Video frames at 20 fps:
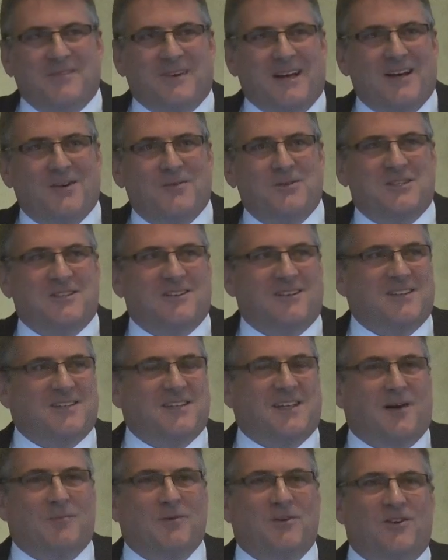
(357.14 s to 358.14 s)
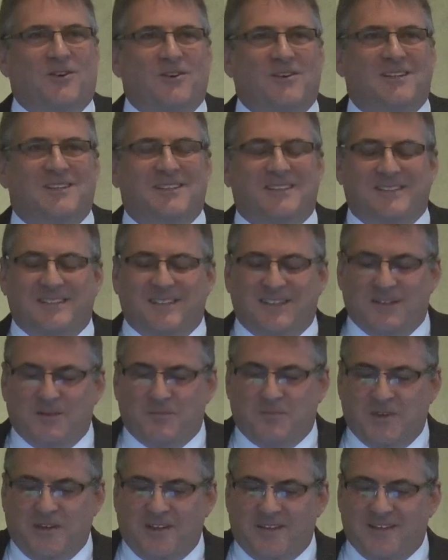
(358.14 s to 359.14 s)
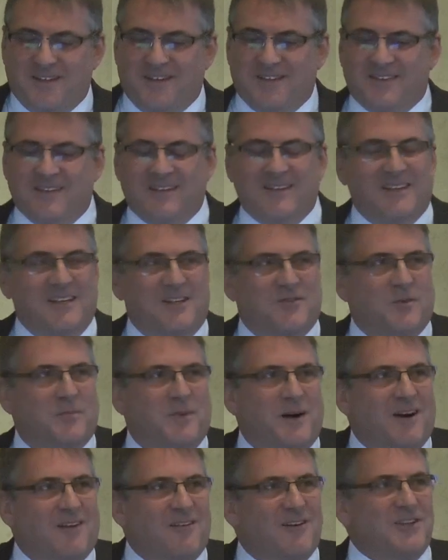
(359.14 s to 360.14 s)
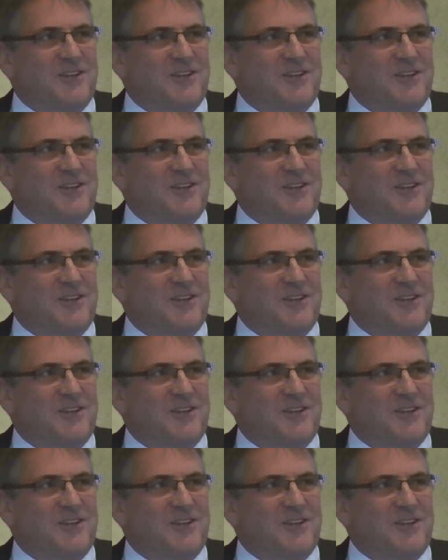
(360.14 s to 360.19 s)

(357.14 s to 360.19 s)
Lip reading: how would you like to come along and be the lead for power